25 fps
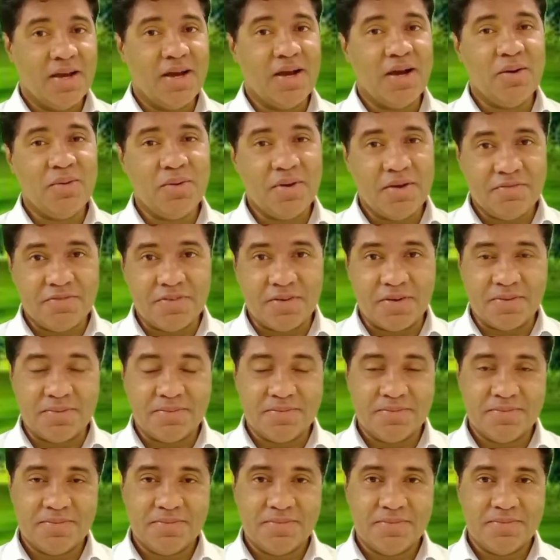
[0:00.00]
However,
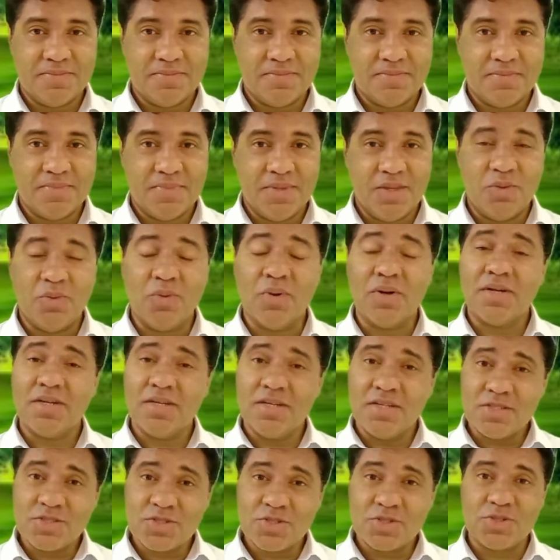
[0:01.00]

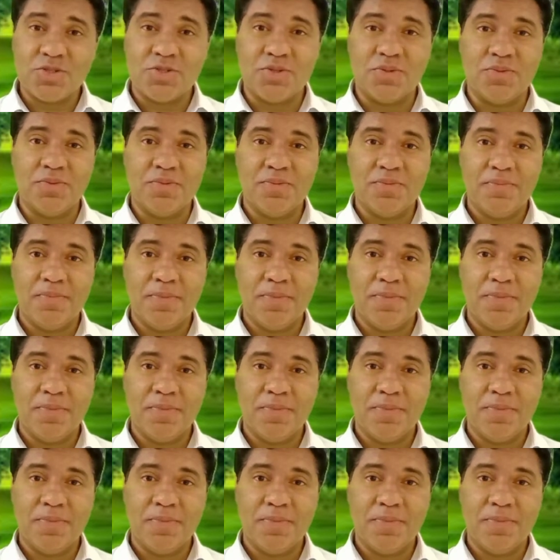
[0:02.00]
what is true